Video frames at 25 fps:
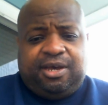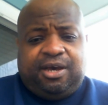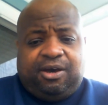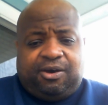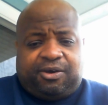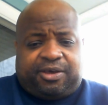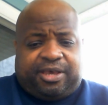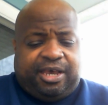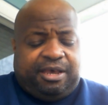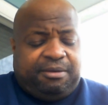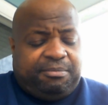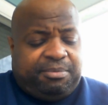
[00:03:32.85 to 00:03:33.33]

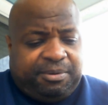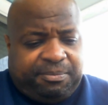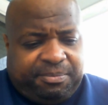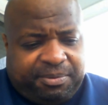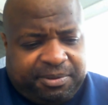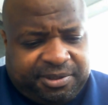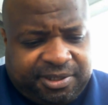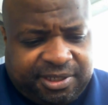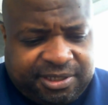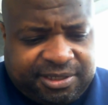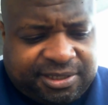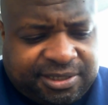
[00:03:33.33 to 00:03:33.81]
Okay,
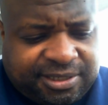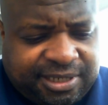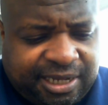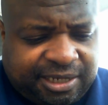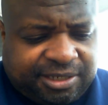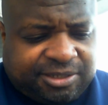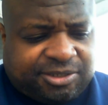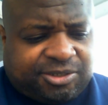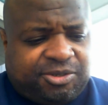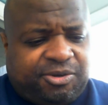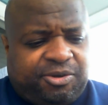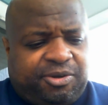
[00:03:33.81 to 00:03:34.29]
but this is how
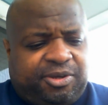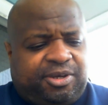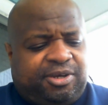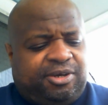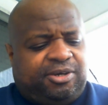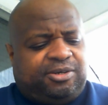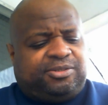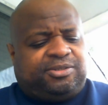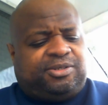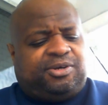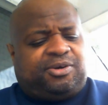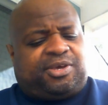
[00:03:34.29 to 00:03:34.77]
the story
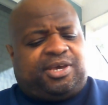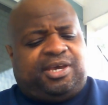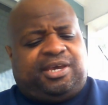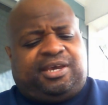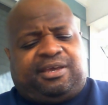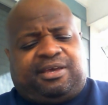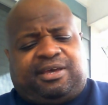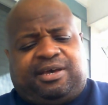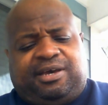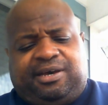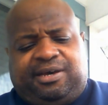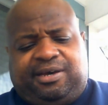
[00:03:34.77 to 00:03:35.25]
goes.
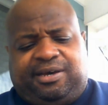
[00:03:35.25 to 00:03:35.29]
Okay.